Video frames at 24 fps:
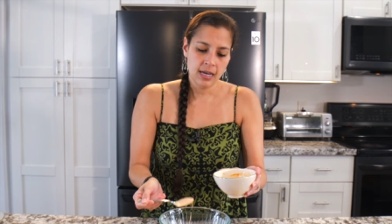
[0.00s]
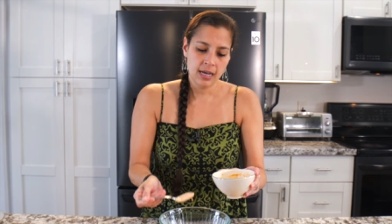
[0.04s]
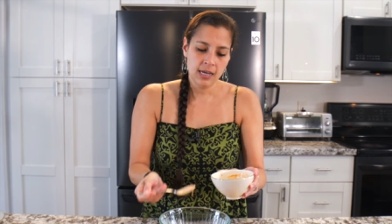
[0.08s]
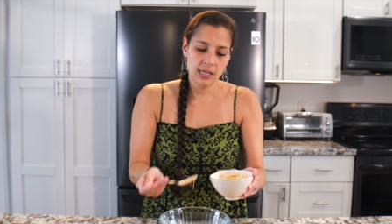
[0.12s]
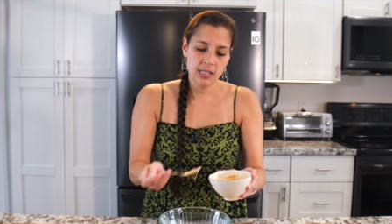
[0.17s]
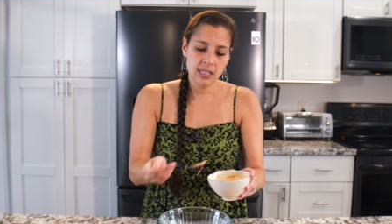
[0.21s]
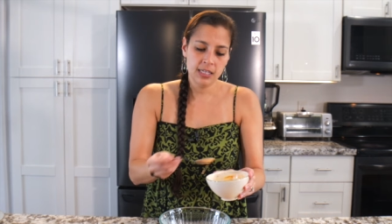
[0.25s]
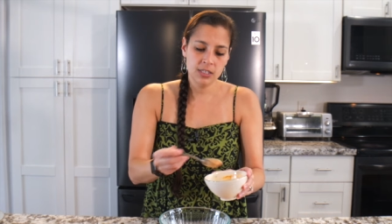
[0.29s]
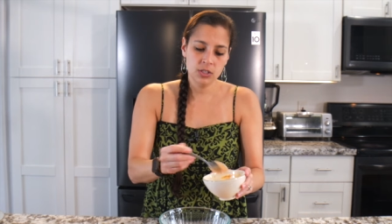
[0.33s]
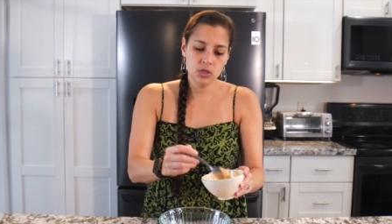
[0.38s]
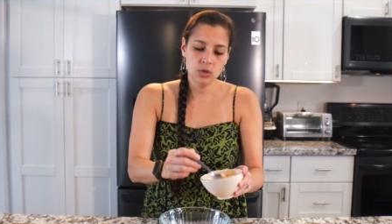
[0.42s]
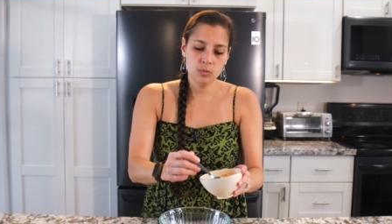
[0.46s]
I
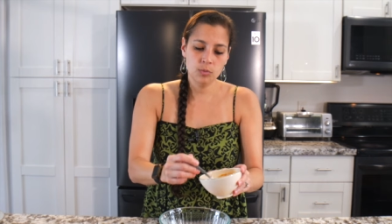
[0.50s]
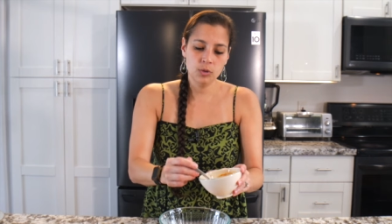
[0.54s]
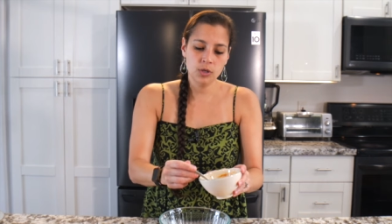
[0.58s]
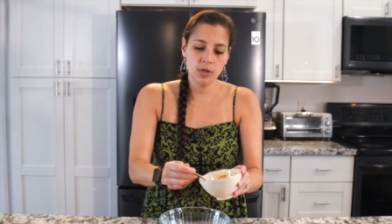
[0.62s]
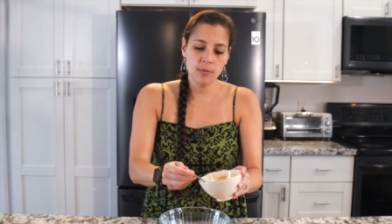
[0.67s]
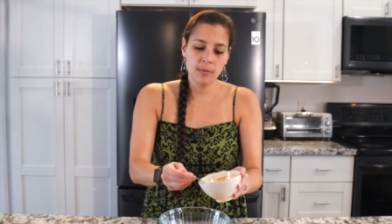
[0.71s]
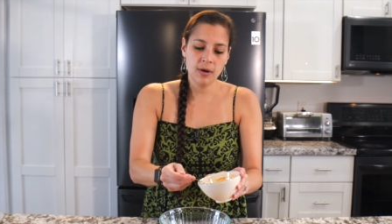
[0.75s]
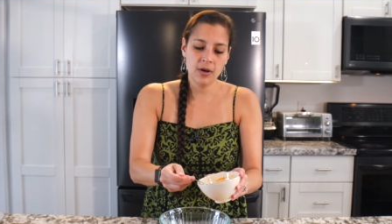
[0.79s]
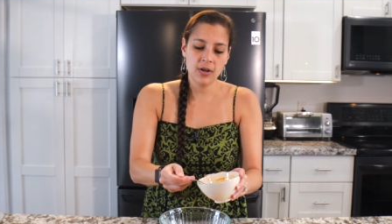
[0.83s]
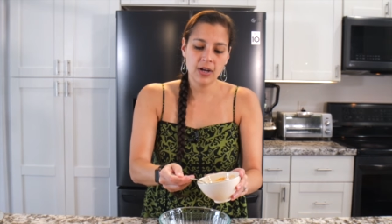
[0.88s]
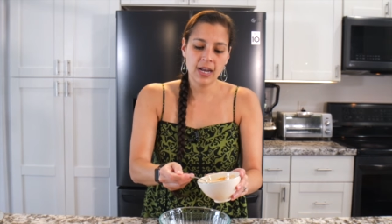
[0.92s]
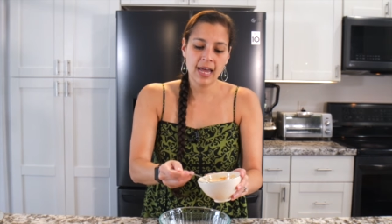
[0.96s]
like to put
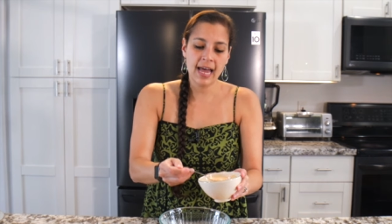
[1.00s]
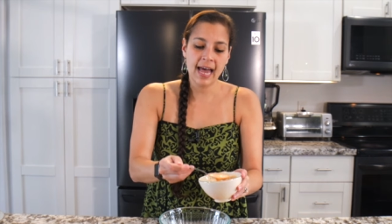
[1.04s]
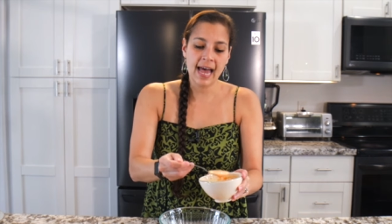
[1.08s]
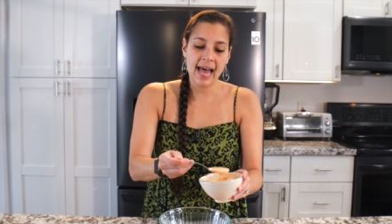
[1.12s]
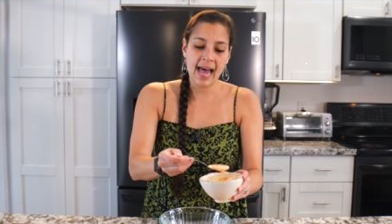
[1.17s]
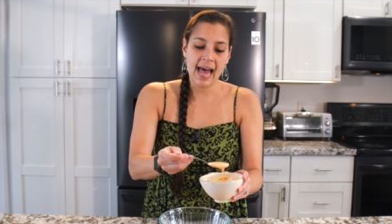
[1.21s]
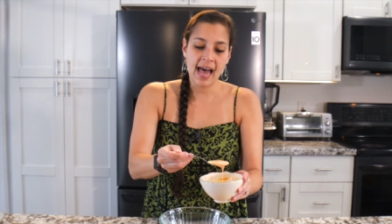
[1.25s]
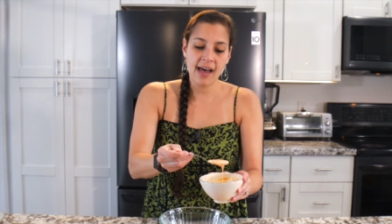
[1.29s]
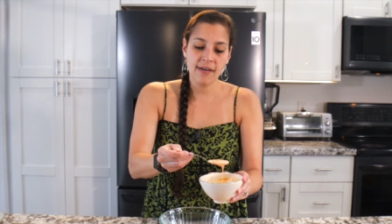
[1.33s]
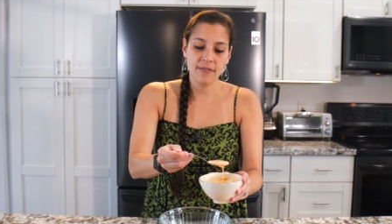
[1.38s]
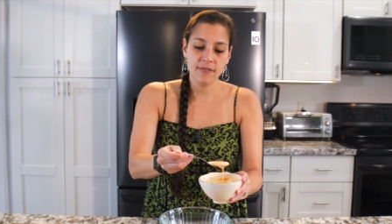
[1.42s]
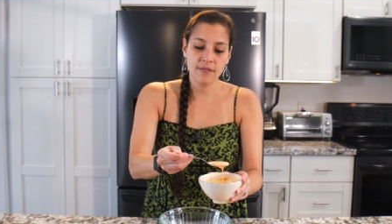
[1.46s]
about
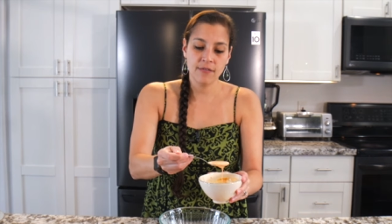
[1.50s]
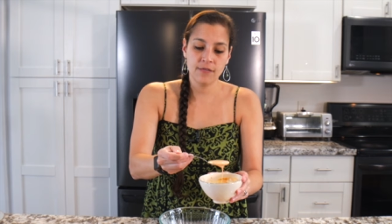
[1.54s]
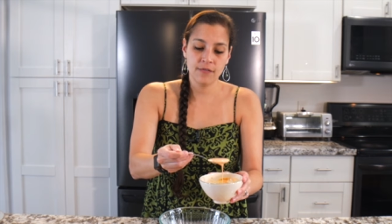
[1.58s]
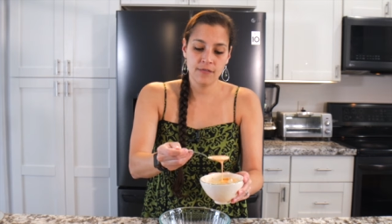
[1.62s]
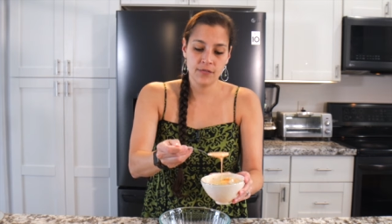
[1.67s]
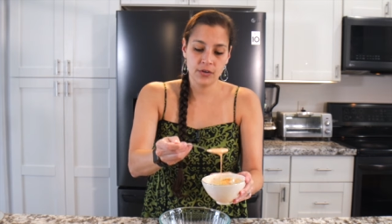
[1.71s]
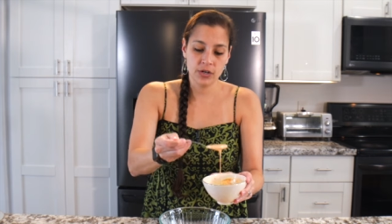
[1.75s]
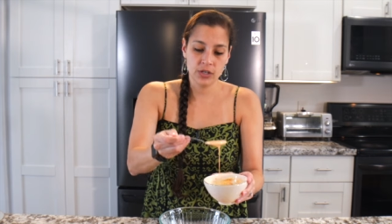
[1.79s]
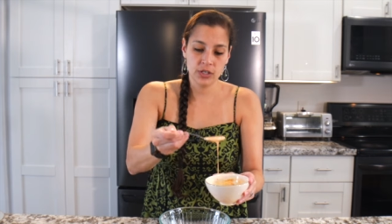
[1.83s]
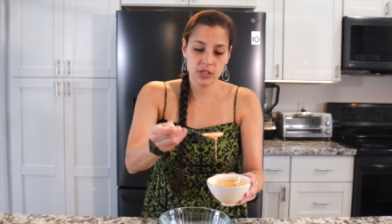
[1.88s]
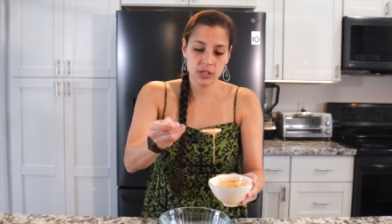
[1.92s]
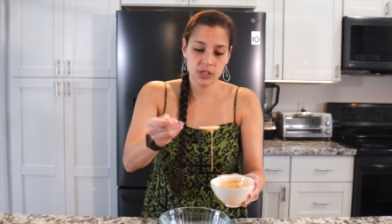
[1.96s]
half
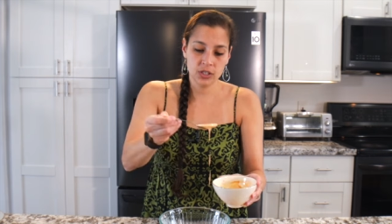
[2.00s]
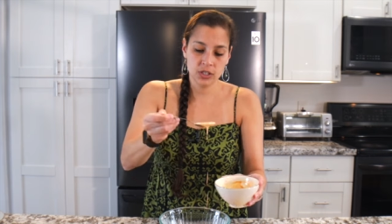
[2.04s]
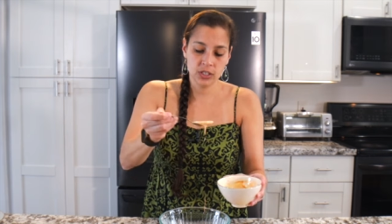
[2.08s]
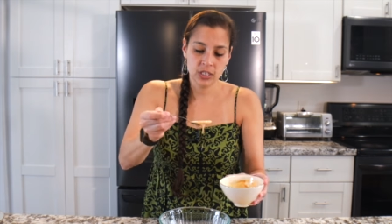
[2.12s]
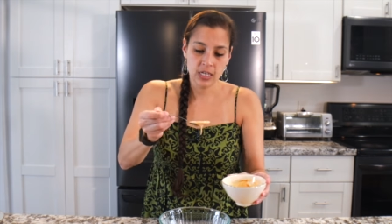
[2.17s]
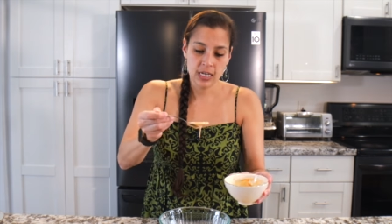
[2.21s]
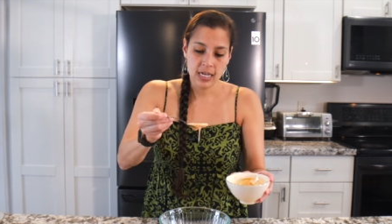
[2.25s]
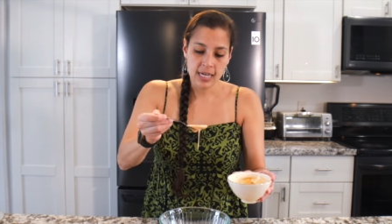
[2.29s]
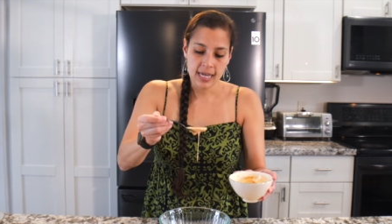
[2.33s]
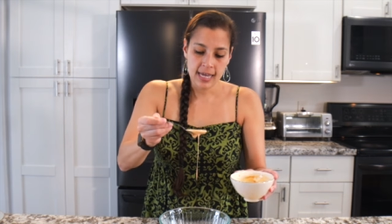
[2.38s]
first